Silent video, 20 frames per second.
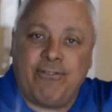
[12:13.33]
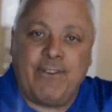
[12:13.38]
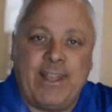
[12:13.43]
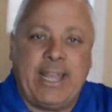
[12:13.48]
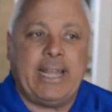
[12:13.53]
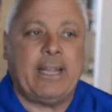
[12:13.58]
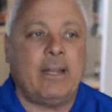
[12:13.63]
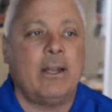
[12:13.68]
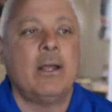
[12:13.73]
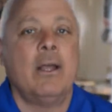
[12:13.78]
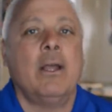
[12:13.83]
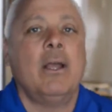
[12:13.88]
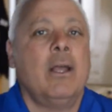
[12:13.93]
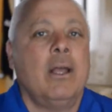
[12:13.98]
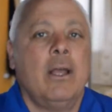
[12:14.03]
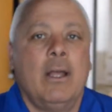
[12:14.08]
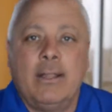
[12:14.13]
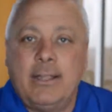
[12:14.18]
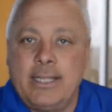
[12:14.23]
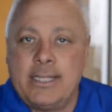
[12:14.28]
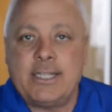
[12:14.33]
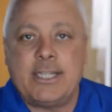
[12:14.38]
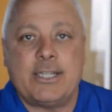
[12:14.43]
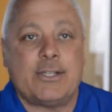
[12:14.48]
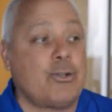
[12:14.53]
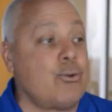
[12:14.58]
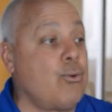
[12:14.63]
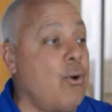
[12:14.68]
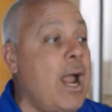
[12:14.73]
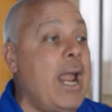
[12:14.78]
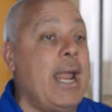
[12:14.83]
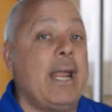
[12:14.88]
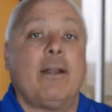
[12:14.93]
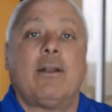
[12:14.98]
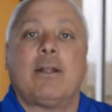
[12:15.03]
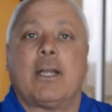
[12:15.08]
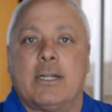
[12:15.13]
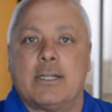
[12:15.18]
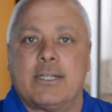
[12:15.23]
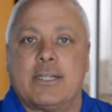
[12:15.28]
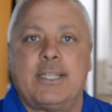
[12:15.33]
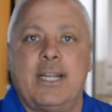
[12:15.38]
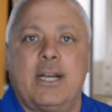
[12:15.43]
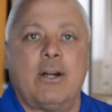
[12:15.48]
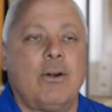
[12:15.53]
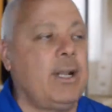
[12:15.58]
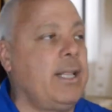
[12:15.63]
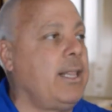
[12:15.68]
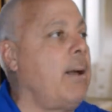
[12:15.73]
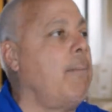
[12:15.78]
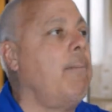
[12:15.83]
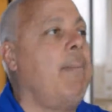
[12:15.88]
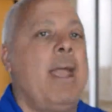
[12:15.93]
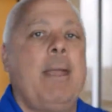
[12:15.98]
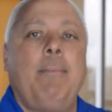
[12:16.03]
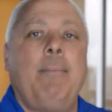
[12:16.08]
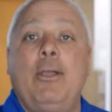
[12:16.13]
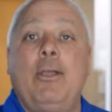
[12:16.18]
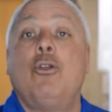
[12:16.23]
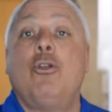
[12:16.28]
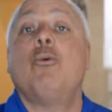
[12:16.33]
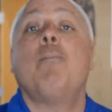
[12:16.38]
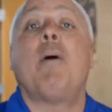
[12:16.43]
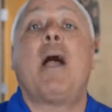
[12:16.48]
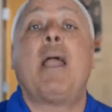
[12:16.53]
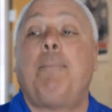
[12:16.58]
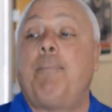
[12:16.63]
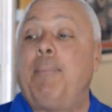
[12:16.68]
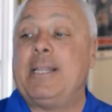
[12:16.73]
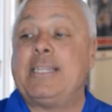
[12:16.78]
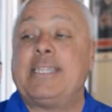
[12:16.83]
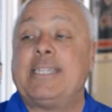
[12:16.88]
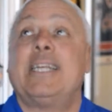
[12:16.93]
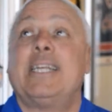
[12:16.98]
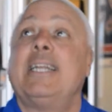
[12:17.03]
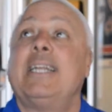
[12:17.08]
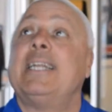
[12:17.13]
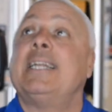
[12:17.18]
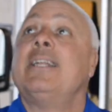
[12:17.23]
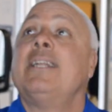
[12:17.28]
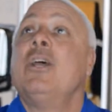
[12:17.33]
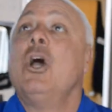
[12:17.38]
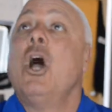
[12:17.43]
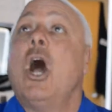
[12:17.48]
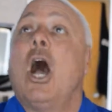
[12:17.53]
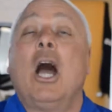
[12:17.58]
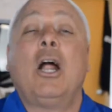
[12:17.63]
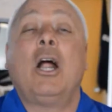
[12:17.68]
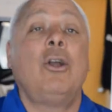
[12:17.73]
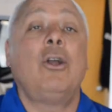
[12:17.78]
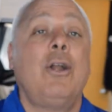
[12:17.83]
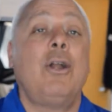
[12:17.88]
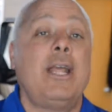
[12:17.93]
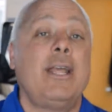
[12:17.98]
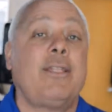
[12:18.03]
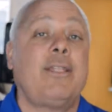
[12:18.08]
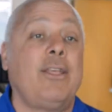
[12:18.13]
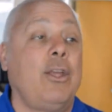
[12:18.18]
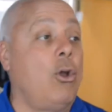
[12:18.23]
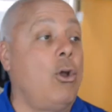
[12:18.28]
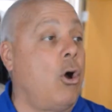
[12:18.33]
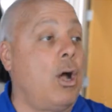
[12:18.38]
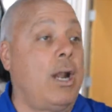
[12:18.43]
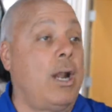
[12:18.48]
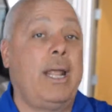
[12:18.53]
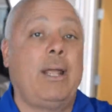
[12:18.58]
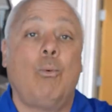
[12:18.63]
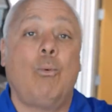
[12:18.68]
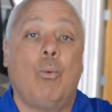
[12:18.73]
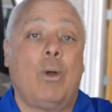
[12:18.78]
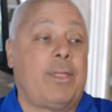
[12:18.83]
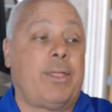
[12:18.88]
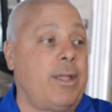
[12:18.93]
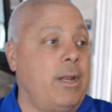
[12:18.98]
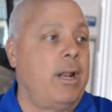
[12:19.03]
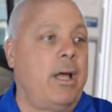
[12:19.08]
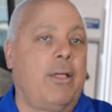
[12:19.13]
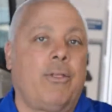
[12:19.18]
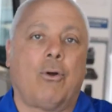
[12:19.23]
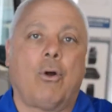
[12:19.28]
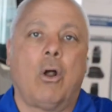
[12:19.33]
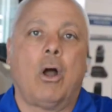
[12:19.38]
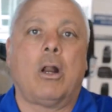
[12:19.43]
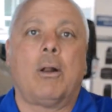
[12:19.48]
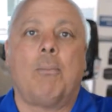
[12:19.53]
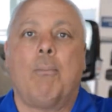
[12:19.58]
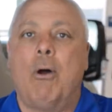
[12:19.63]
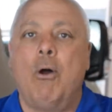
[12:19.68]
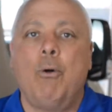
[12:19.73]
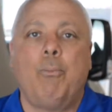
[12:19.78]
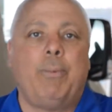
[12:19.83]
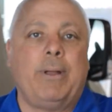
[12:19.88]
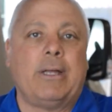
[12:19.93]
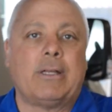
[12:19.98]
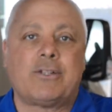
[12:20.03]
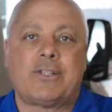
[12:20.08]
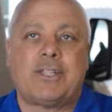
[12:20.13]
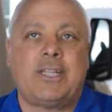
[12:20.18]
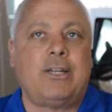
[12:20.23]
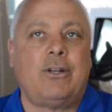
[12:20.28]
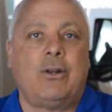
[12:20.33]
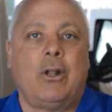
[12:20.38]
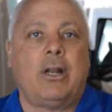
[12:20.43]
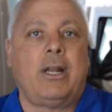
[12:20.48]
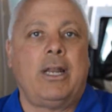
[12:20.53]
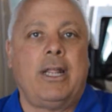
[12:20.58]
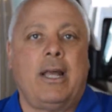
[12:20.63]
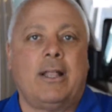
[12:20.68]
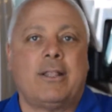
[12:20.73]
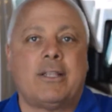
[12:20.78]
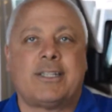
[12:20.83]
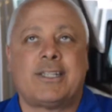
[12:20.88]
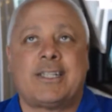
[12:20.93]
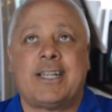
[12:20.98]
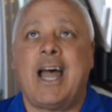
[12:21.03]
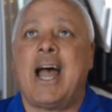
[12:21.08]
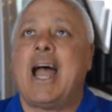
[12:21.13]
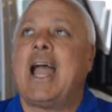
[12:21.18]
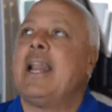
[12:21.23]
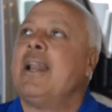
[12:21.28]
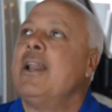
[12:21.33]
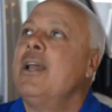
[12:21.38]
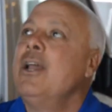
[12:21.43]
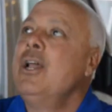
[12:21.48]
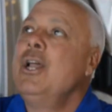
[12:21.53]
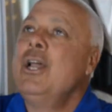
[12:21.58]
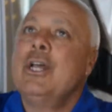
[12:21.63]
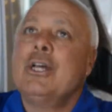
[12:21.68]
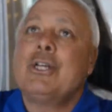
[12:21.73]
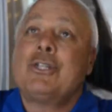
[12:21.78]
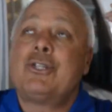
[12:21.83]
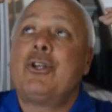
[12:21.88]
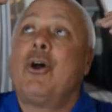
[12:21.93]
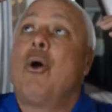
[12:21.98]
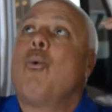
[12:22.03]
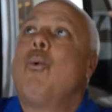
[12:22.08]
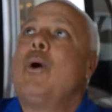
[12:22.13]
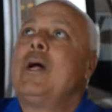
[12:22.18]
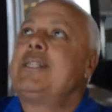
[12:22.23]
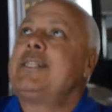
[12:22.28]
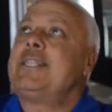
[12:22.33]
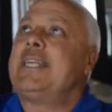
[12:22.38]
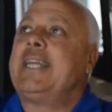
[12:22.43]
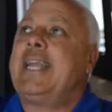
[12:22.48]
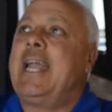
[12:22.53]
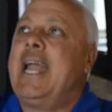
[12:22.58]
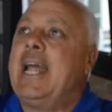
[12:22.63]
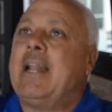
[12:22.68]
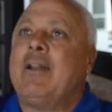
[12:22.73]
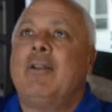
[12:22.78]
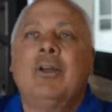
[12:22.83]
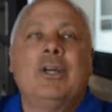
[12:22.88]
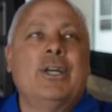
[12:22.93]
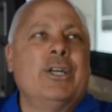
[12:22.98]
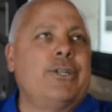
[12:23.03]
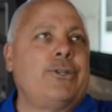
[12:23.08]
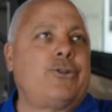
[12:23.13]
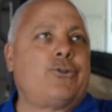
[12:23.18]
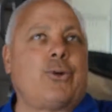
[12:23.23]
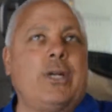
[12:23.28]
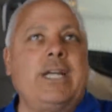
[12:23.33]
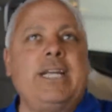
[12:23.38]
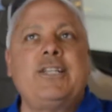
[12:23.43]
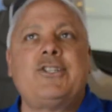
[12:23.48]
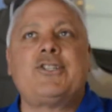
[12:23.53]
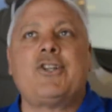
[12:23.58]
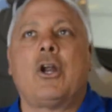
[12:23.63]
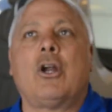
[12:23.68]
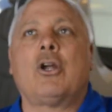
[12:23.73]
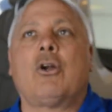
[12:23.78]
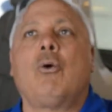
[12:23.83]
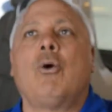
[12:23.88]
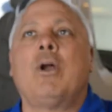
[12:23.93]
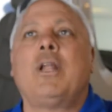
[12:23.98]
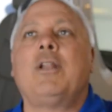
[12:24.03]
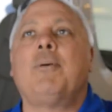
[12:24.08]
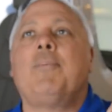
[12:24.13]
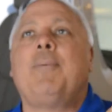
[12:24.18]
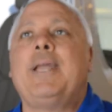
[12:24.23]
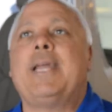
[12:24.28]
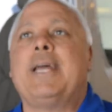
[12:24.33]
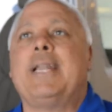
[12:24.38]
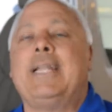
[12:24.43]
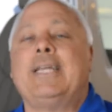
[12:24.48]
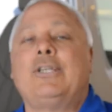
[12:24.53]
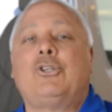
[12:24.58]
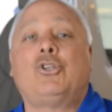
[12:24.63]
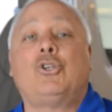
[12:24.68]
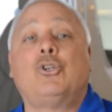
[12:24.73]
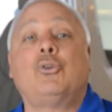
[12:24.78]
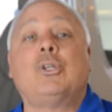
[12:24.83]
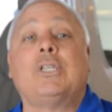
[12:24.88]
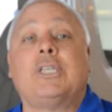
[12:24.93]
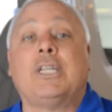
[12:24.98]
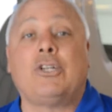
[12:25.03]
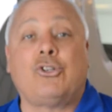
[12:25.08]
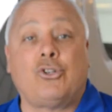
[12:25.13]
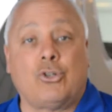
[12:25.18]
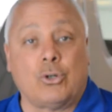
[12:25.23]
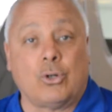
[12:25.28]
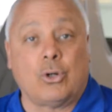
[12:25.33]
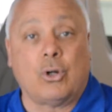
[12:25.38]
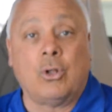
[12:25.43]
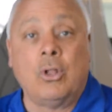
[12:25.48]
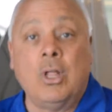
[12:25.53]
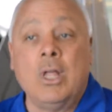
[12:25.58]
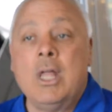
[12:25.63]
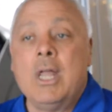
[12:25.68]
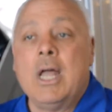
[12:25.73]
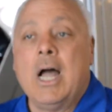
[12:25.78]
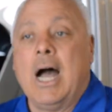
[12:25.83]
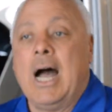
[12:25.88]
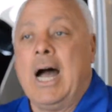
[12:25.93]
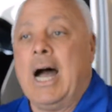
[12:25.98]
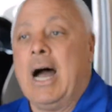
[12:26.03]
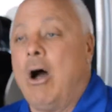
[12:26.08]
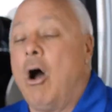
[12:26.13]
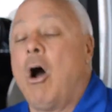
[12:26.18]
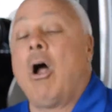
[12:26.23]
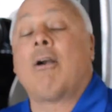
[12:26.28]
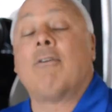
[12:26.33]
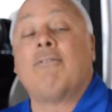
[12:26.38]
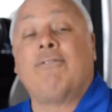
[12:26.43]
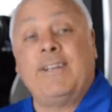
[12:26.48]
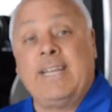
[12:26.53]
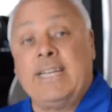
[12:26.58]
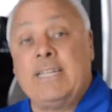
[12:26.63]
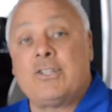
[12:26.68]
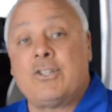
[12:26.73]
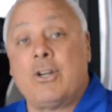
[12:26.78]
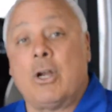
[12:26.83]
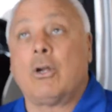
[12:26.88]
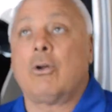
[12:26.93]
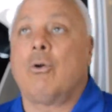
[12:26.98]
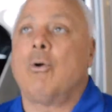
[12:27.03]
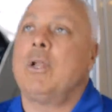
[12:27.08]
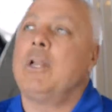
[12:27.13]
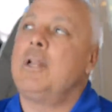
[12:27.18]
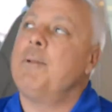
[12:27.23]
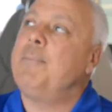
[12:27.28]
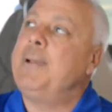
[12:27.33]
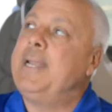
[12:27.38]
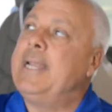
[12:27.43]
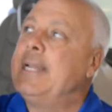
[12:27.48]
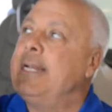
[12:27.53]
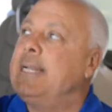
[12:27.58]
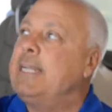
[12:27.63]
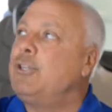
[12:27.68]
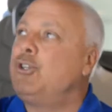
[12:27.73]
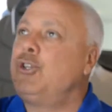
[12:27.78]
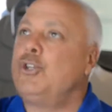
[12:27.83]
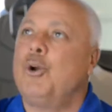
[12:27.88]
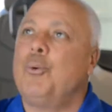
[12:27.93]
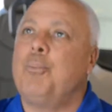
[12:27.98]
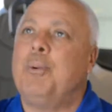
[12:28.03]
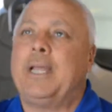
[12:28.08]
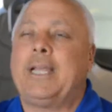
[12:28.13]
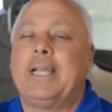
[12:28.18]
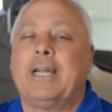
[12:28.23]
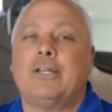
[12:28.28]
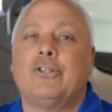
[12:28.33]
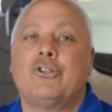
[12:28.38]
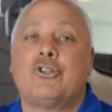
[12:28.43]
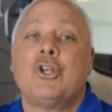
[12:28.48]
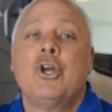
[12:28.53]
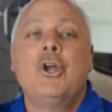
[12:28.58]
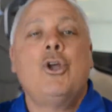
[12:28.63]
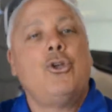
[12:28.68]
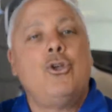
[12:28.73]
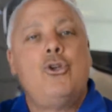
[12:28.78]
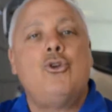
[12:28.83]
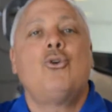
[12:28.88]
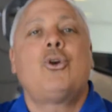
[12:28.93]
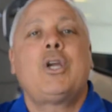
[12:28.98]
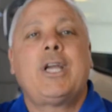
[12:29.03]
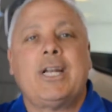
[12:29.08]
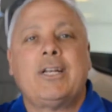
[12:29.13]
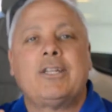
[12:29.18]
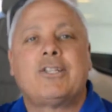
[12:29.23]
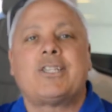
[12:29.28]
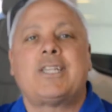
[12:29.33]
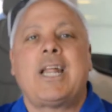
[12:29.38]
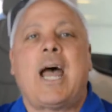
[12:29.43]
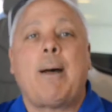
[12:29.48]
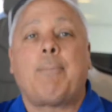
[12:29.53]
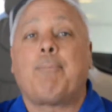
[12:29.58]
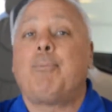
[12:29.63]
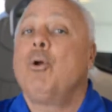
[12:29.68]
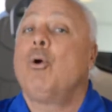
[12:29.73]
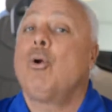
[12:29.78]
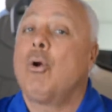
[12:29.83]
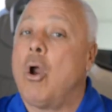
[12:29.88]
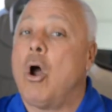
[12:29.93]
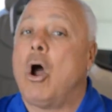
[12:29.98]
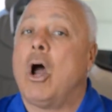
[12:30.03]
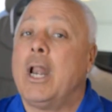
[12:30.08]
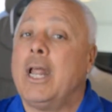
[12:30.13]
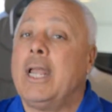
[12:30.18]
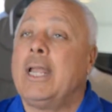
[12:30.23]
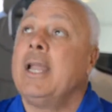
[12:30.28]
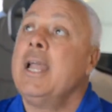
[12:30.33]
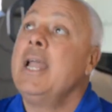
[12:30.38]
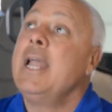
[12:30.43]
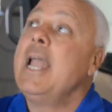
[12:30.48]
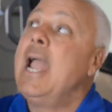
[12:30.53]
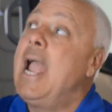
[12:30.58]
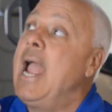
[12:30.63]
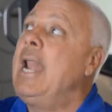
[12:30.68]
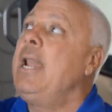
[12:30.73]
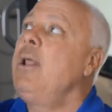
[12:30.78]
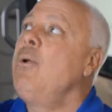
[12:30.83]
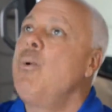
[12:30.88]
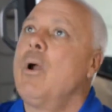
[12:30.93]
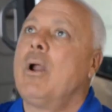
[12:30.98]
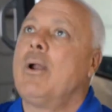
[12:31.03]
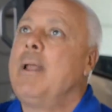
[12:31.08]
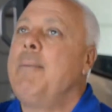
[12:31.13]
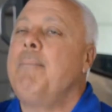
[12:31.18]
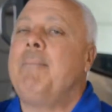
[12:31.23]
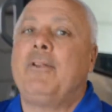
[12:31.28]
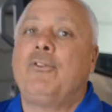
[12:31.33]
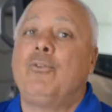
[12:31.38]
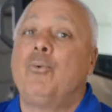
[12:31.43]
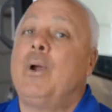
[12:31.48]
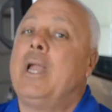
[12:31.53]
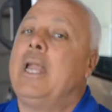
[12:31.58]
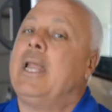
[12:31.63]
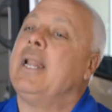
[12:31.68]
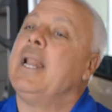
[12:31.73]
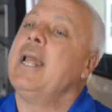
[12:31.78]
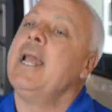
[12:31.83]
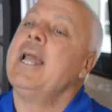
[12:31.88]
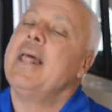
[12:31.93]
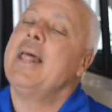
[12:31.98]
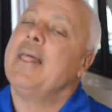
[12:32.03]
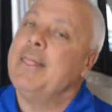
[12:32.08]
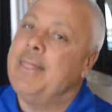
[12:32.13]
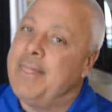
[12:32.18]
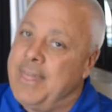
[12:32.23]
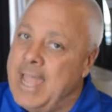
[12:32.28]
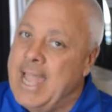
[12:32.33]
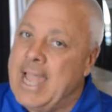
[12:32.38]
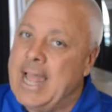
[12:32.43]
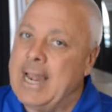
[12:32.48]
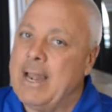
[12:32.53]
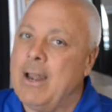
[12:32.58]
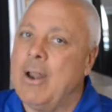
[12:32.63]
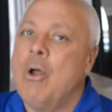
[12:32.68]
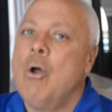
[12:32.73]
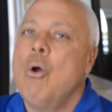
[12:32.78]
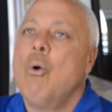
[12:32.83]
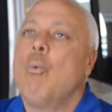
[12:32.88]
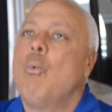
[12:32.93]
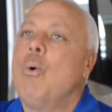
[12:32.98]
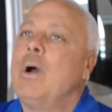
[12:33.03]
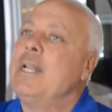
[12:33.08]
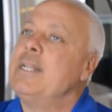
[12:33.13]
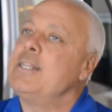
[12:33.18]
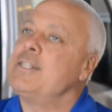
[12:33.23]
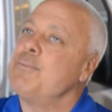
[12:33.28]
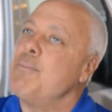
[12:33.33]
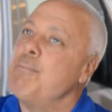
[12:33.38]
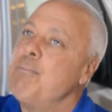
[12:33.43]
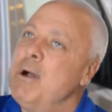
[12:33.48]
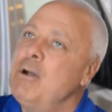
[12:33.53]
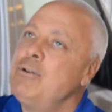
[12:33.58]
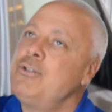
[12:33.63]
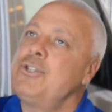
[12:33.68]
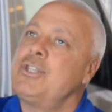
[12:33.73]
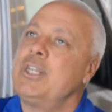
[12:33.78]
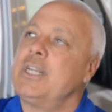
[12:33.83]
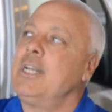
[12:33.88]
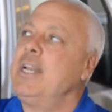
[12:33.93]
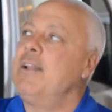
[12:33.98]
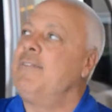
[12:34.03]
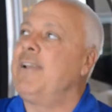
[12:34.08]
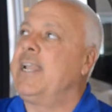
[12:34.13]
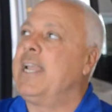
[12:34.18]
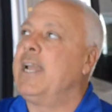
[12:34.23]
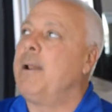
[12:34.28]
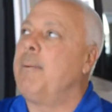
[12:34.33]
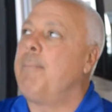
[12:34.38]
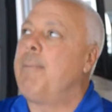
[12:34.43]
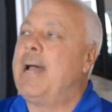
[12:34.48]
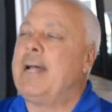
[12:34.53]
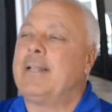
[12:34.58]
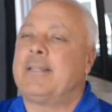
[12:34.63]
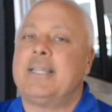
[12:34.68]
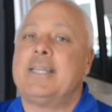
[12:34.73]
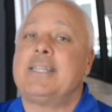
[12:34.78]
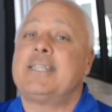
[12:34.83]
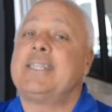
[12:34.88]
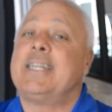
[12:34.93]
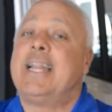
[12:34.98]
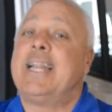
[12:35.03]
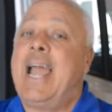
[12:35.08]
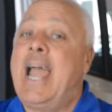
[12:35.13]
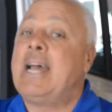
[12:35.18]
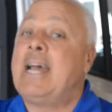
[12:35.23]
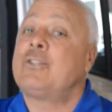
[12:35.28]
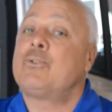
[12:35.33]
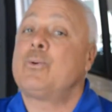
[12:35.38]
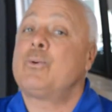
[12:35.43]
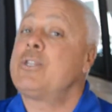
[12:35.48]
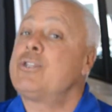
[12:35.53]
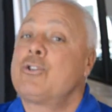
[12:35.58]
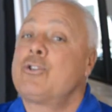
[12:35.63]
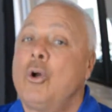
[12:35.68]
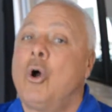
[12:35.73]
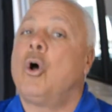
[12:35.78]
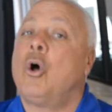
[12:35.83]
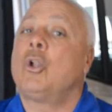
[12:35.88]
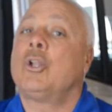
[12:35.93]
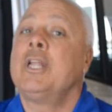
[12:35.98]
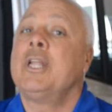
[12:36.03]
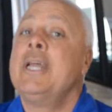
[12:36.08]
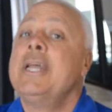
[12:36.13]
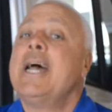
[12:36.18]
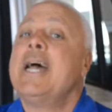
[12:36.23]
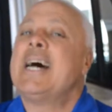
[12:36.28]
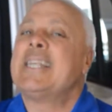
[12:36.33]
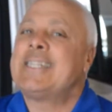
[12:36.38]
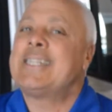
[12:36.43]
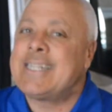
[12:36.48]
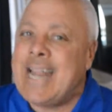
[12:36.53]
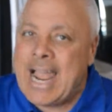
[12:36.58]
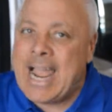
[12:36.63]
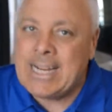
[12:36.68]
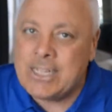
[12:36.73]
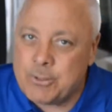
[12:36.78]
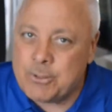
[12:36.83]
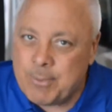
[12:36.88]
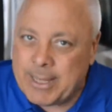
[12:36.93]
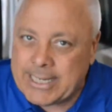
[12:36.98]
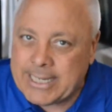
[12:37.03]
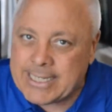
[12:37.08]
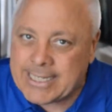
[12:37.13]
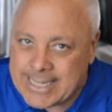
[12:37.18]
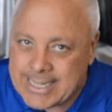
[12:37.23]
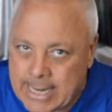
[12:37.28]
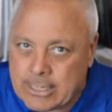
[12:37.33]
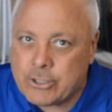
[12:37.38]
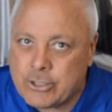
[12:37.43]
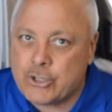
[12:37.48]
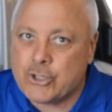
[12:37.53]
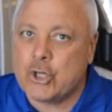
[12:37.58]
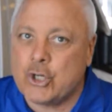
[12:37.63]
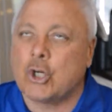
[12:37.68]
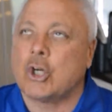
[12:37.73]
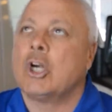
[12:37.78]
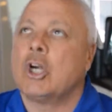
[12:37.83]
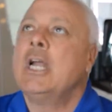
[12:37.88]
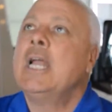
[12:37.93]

feet. This is great considering that maybe you might be sitting underneath the awning with another automobile sitting on the other side. So once again, trees aren't going to be an issue. Additional RVs aren't going to be an issue because you can stop your awning anywhere in between. Then, what is most significant about this, it has what's called a seismic sensor.